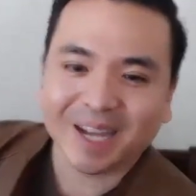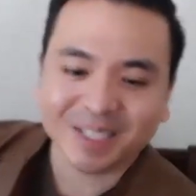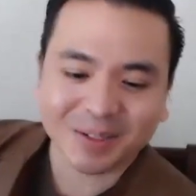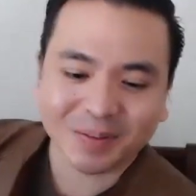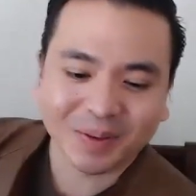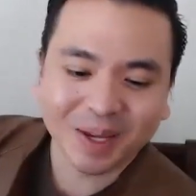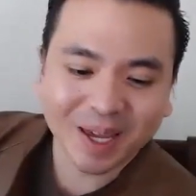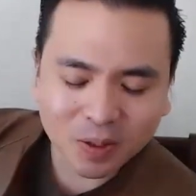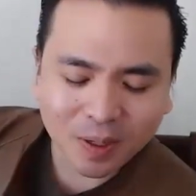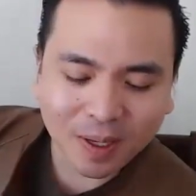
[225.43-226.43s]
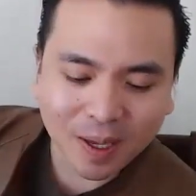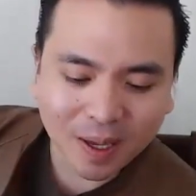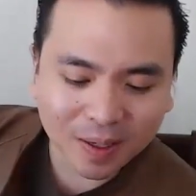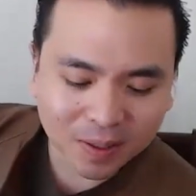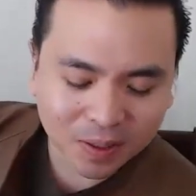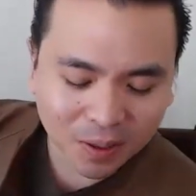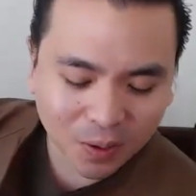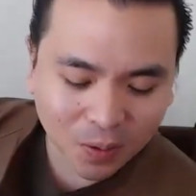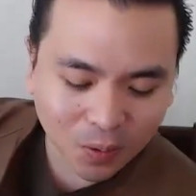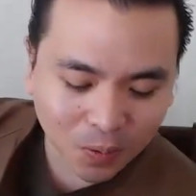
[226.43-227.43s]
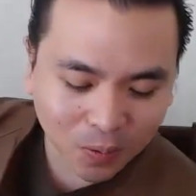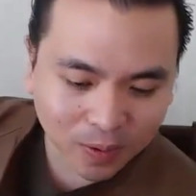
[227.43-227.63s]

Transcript: Awesome. So